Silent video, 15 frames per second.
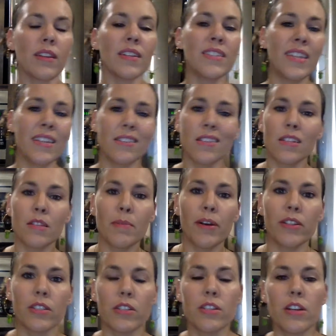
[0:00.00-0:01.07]
dance is
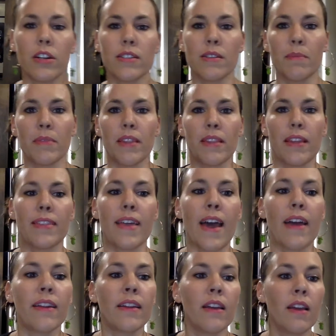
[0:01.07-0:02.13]
about to start, something like
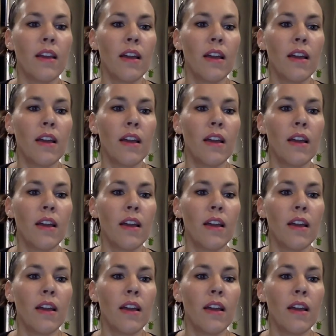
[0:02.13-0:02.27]
that.